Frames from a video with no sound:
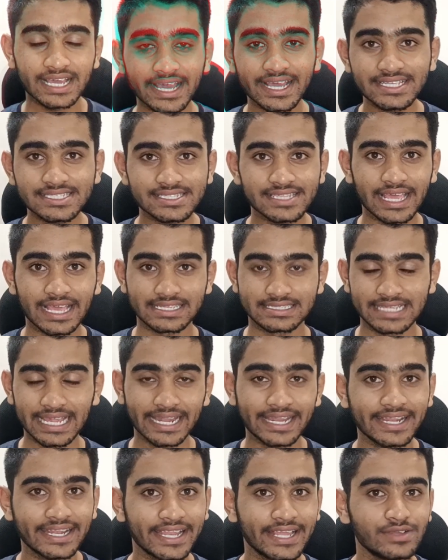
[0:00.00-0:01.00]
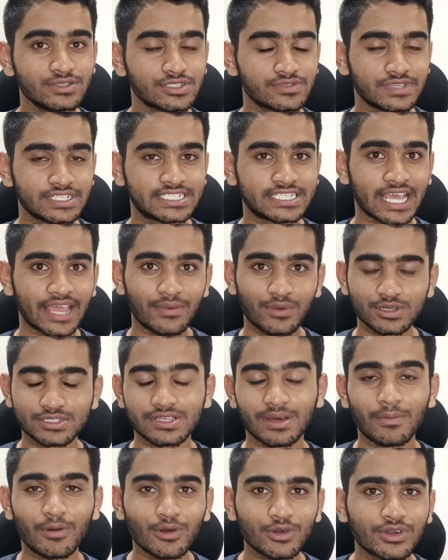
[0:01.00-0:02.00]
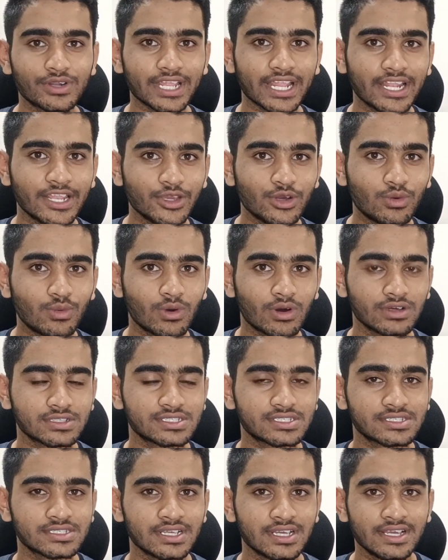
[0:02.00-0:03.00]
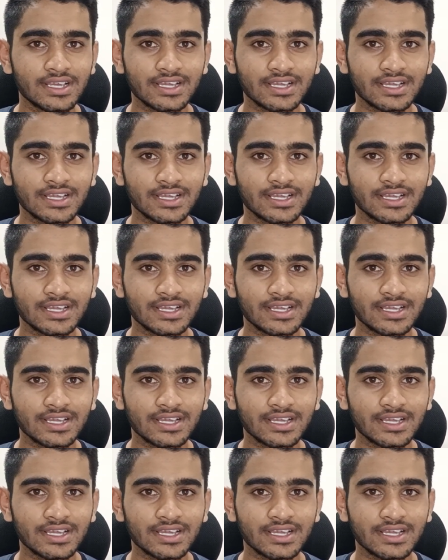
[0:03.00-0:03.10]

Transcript: guys, the exciting news which I was about to tell you was